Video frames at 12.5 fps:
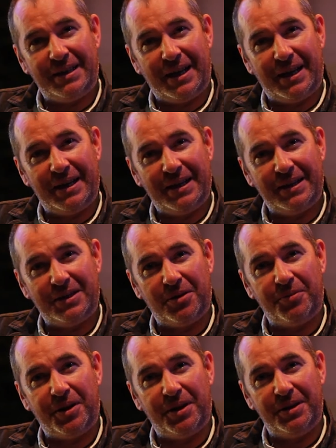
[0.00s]
uh,
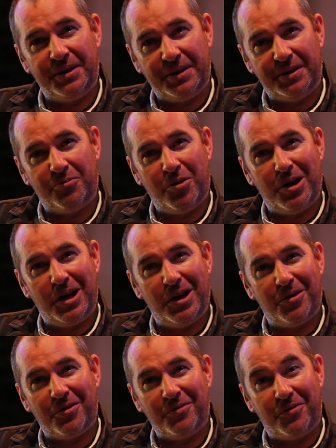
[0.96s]
something I'm really
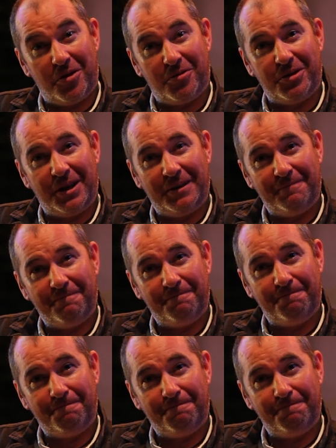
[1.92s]
looking forward to.